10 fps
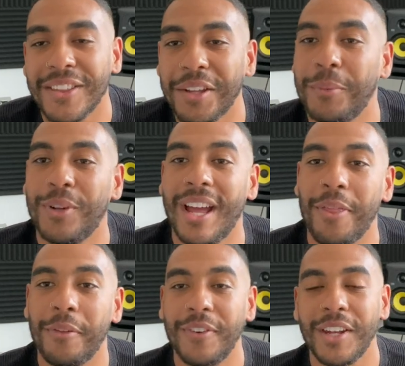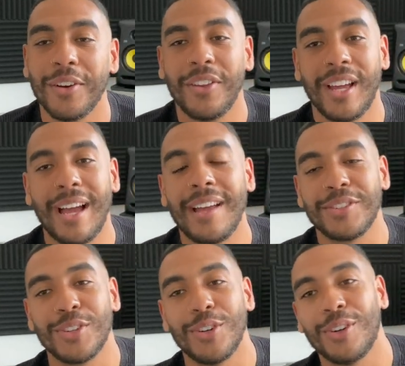I think I'm going to end the video there.
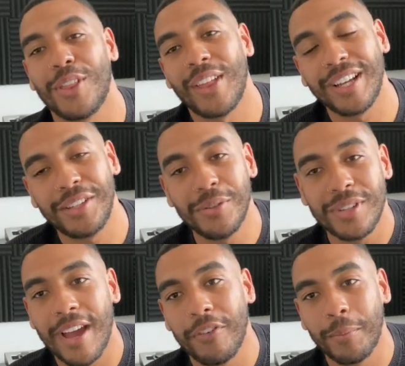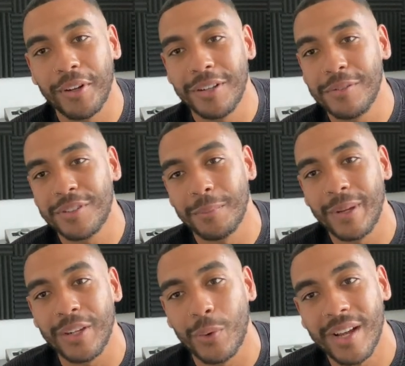So thank you to everybody who
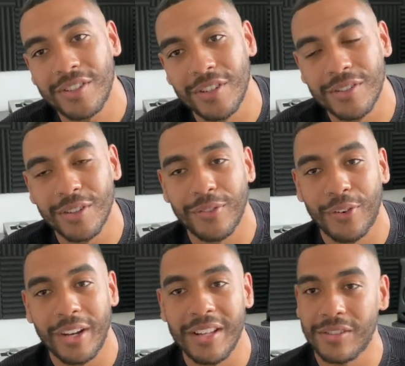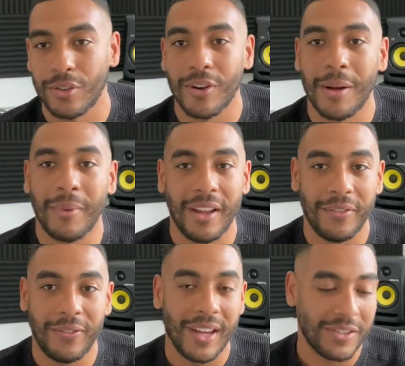submitted questions over on Instagram
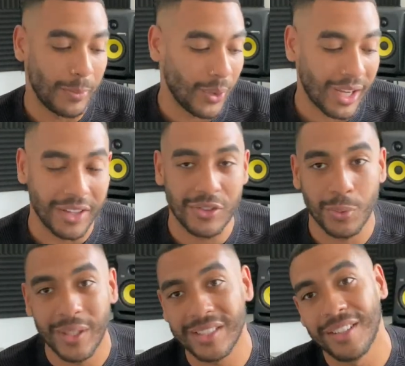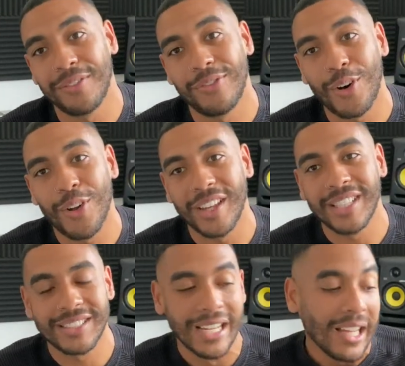and Facebook and Twitter for
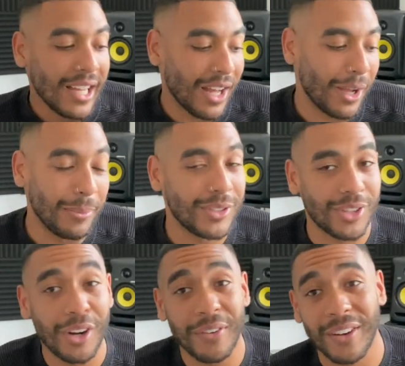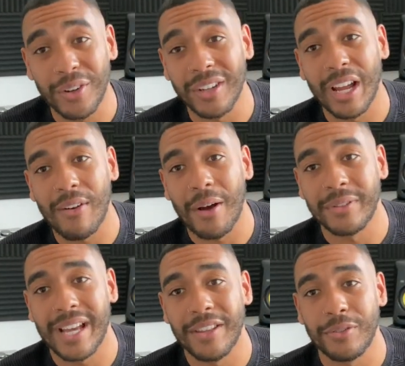this. Um, sorry if I couldn't get
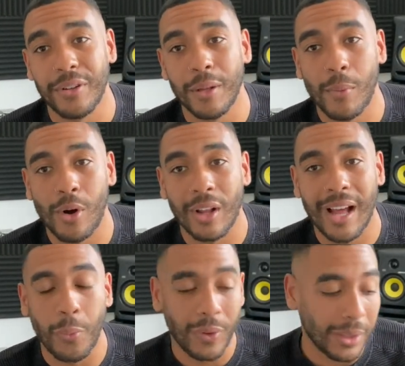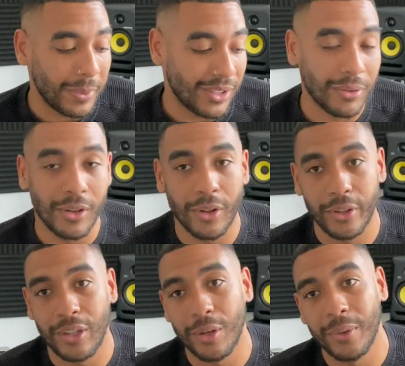around to answering them all. I will be doing
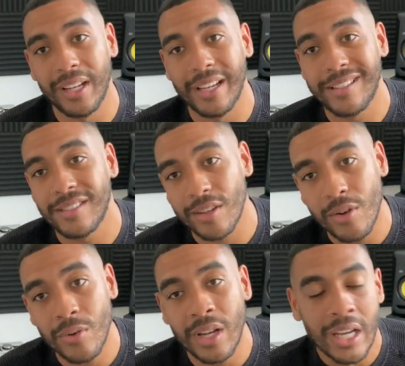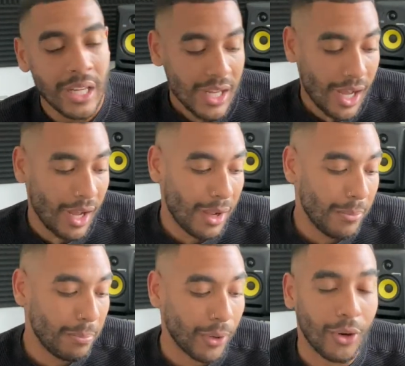another Q and A soon.
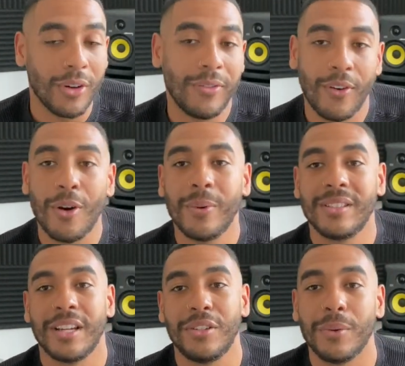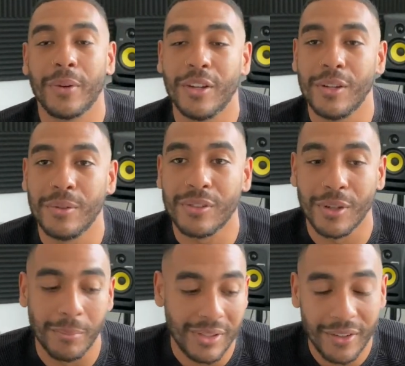Um, but going forwards, I do want to do
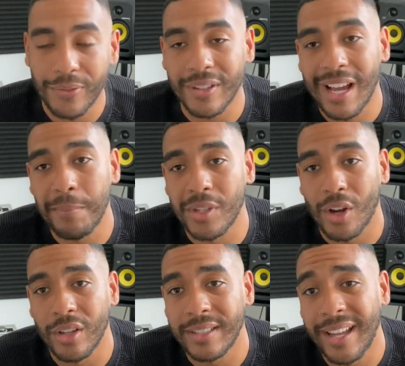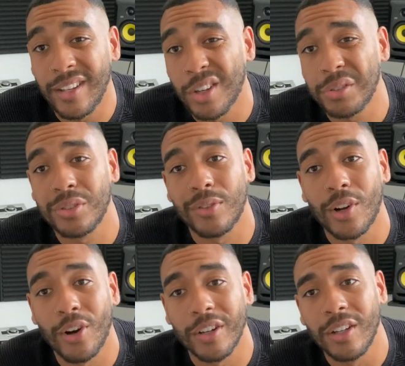some different types of content, not just
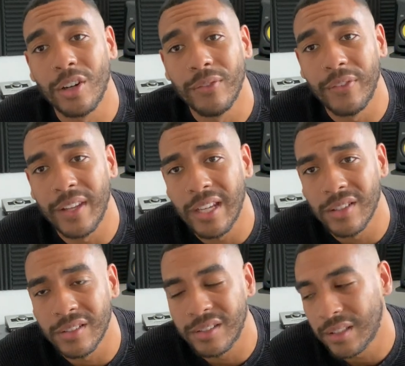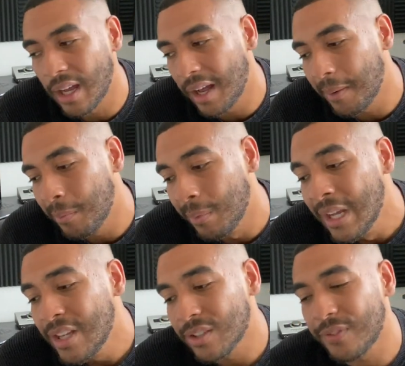recording cover videos. Um,
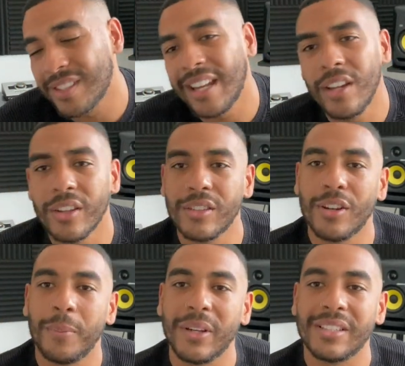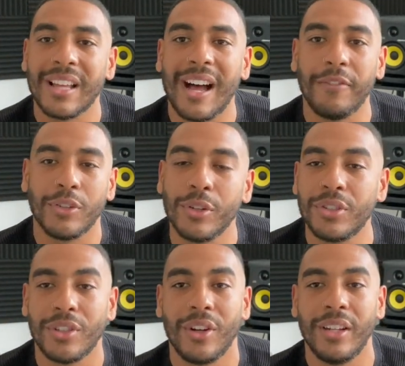so if there's any other topics that I've
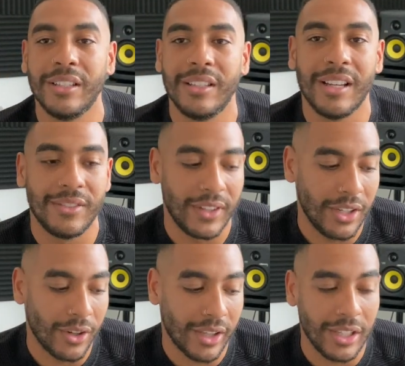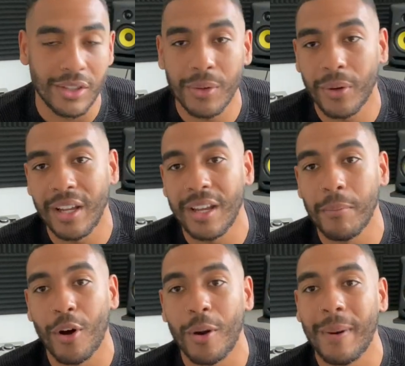touched on in today's video that you do want to hear more